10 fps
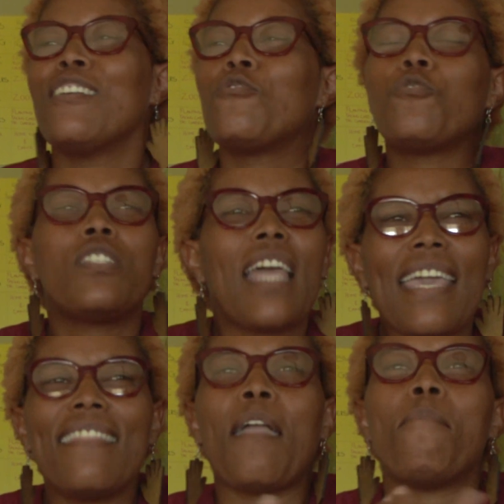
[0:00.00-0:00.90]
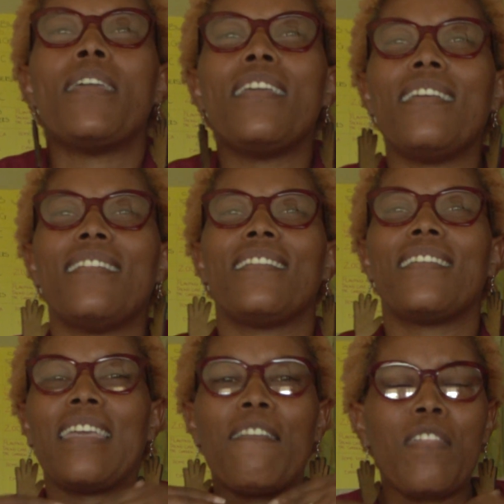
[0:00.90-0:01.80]
to take them
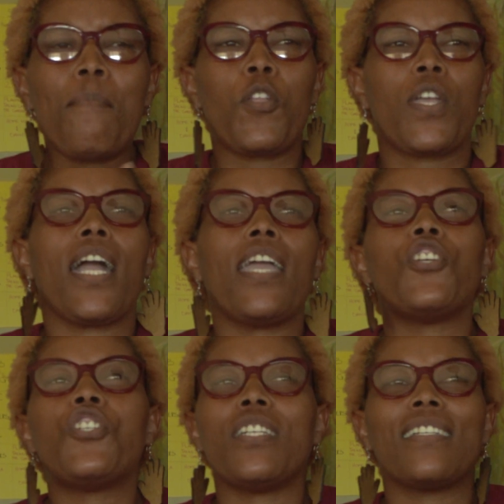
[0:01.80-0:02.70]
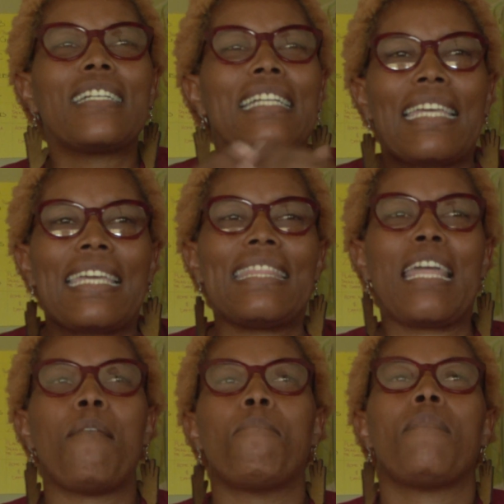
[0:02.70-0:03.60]
in, give them education, clean
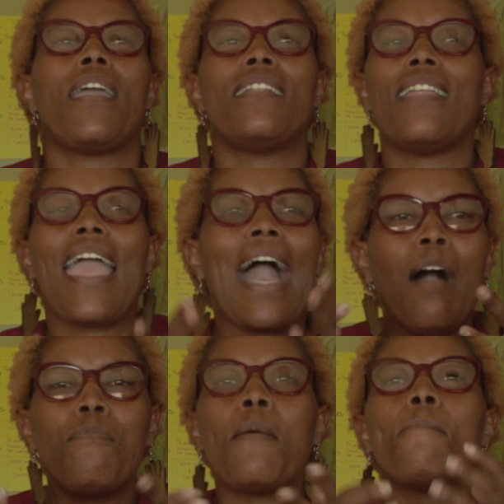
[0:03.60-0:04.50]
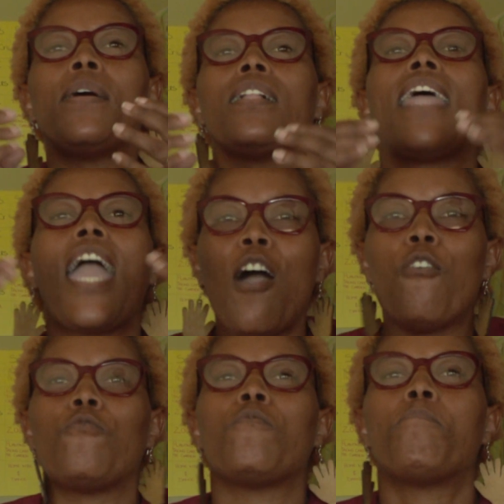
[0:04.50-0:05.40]
them, and help them build their
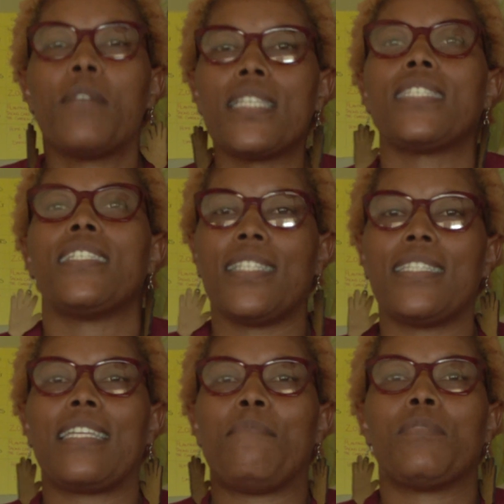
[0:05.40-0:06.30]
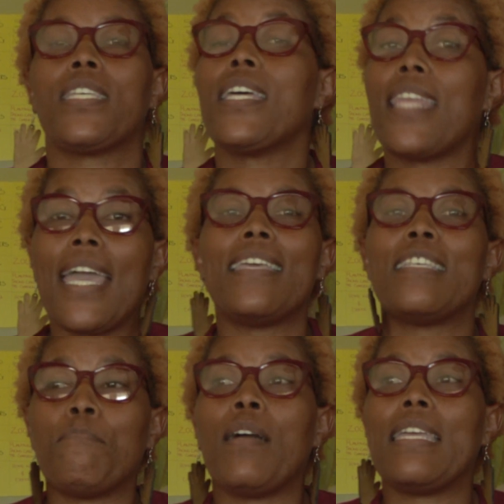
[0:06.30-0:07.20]
own personal dreams. That
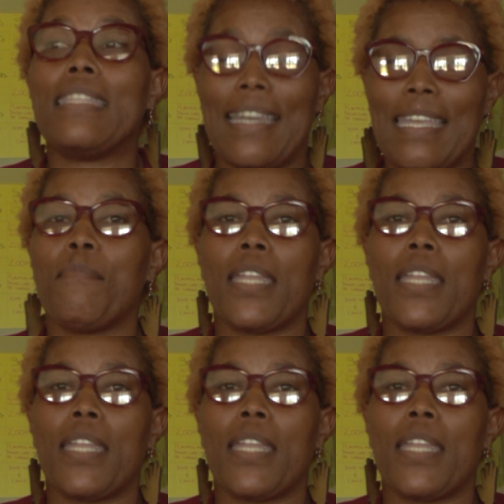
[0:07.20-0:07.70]
is my dream,